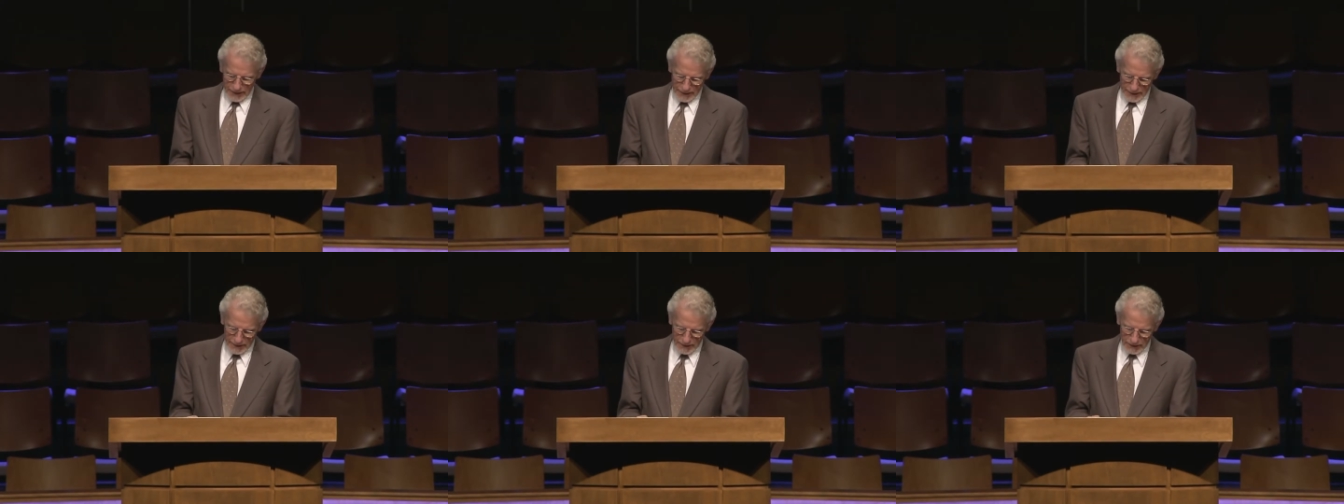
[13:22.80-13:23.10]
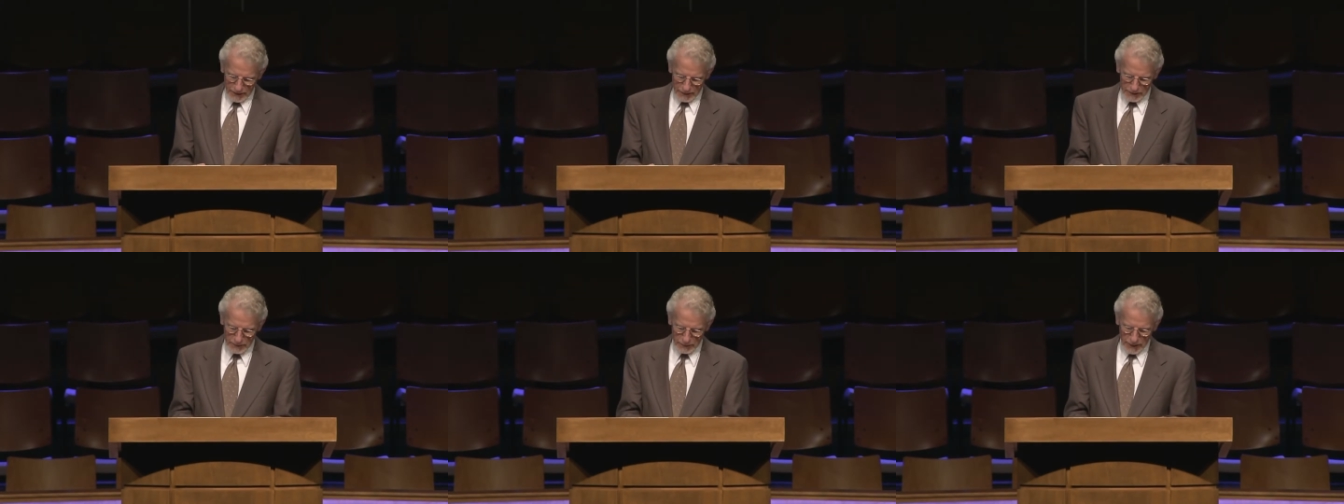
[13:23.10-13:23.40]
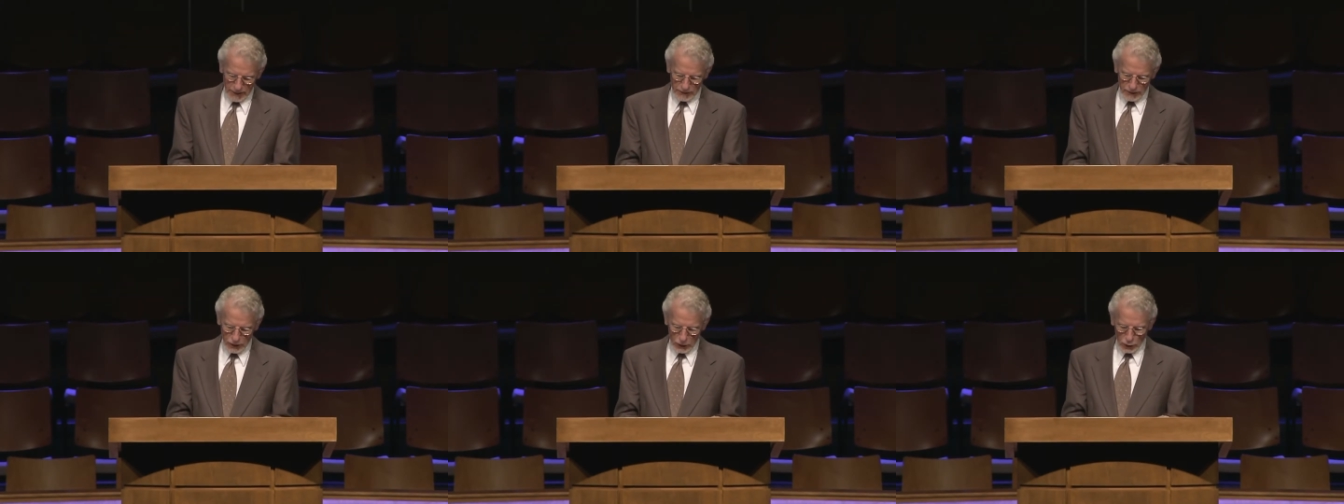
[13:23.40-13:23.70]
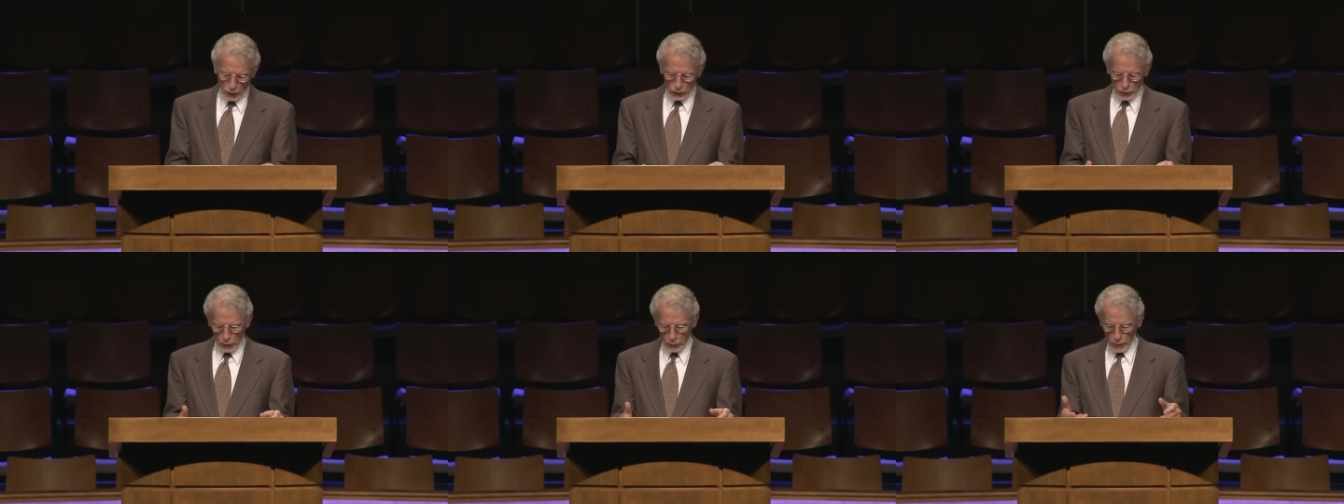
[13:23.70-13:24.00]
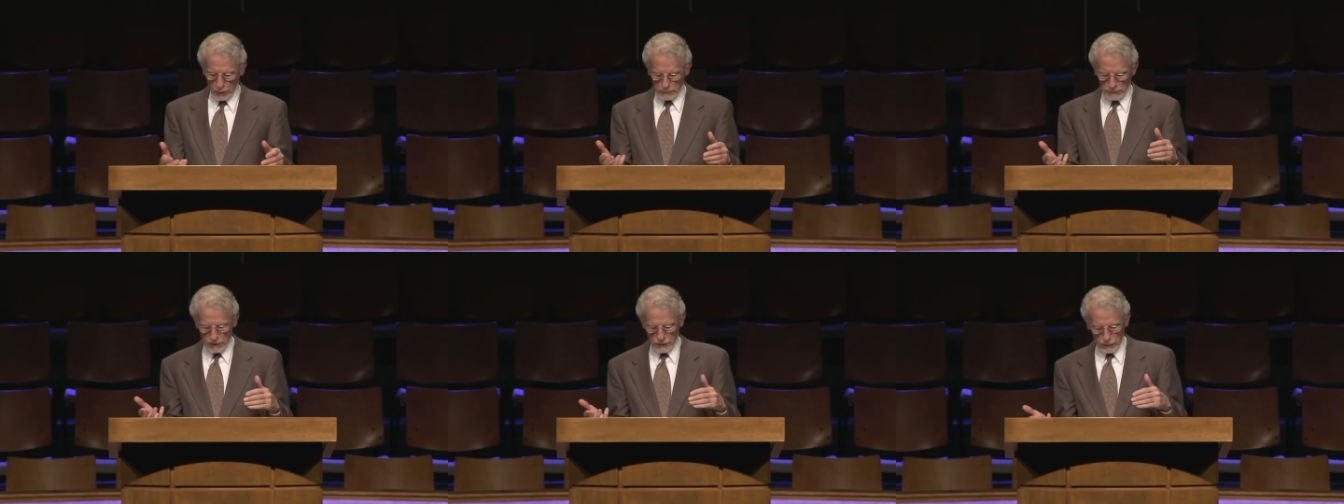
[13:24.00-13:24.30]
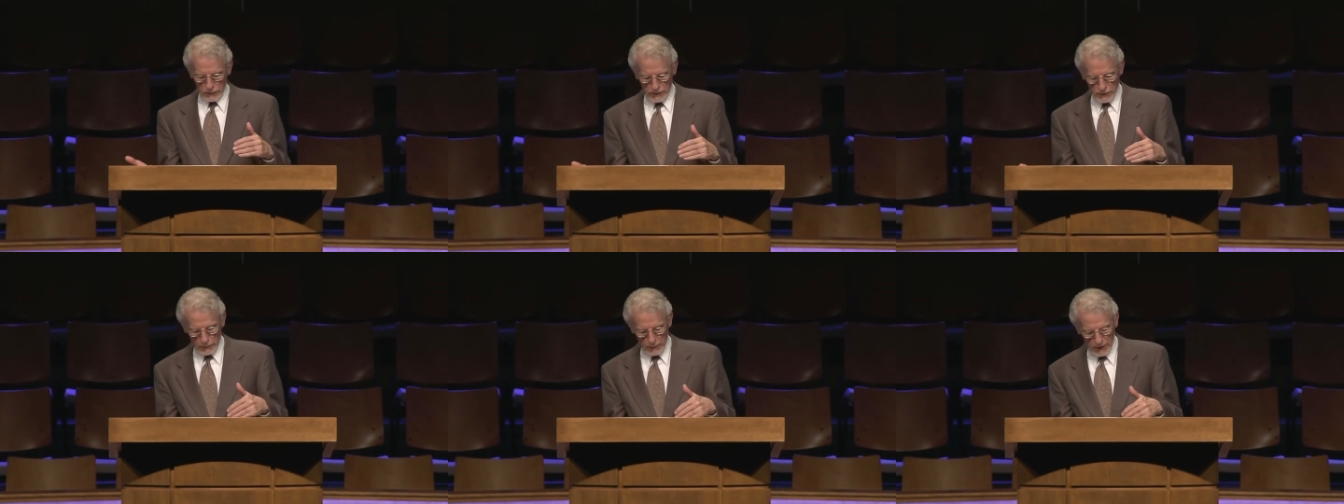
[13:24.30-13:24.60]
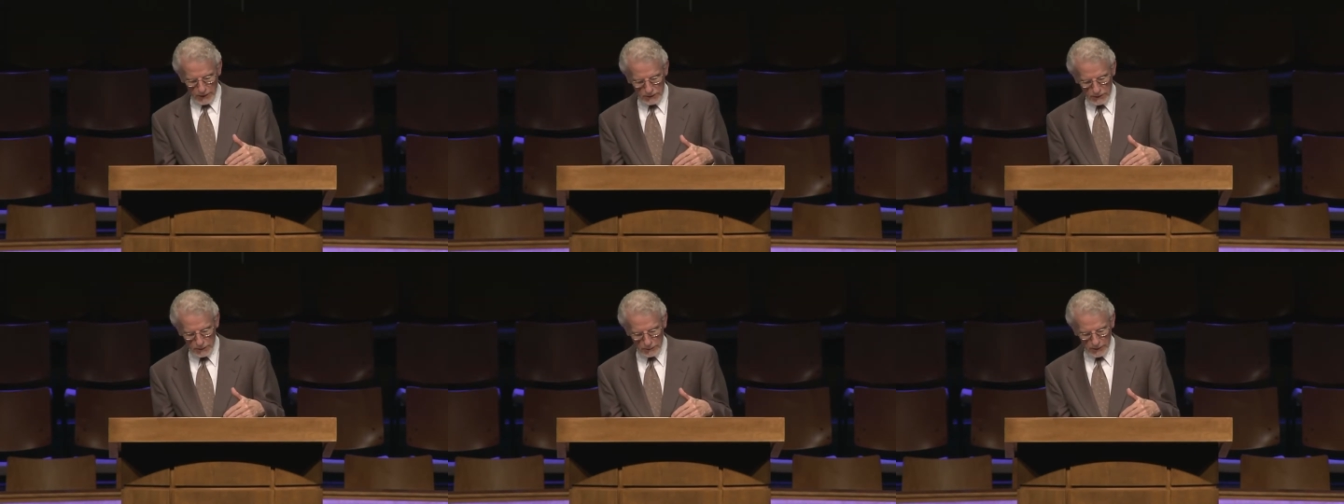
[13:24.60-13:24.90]
He talks about the older woman's
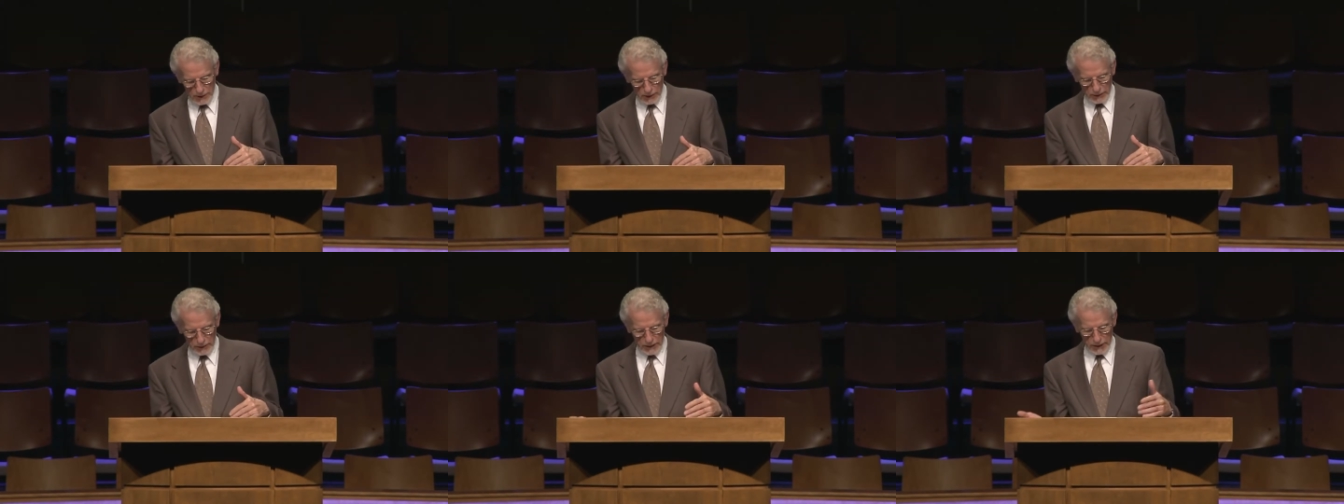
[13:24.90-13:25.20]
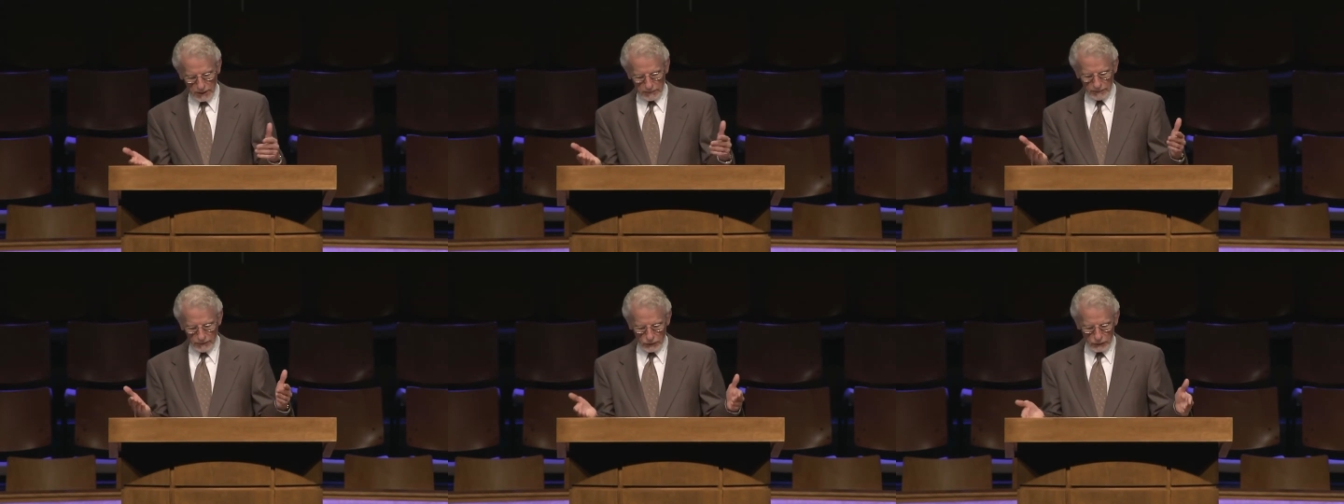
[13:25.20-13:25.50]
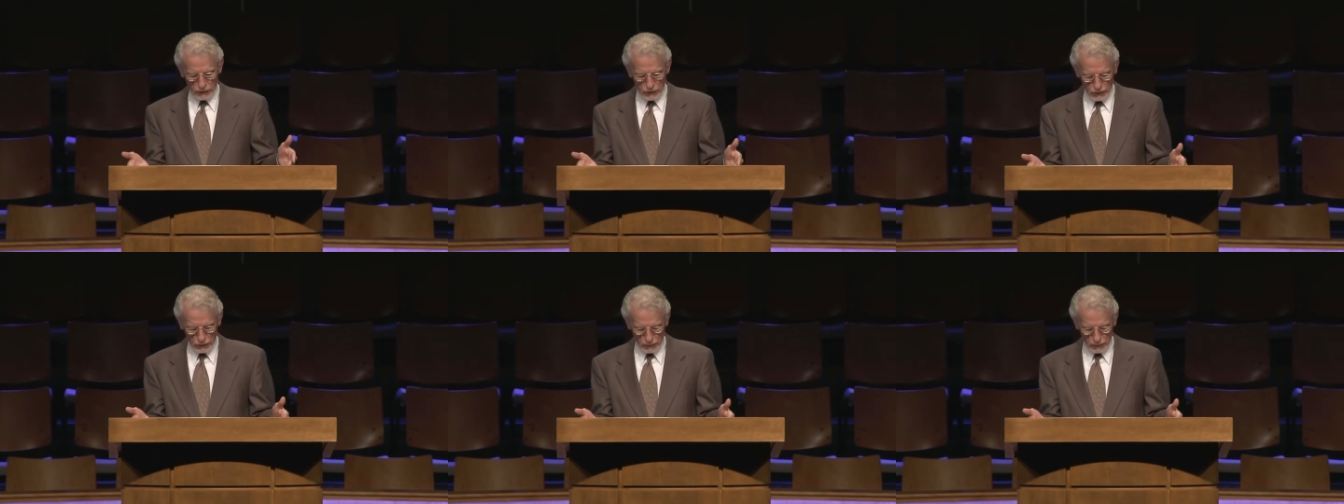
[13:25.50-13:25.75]
responsibility in verse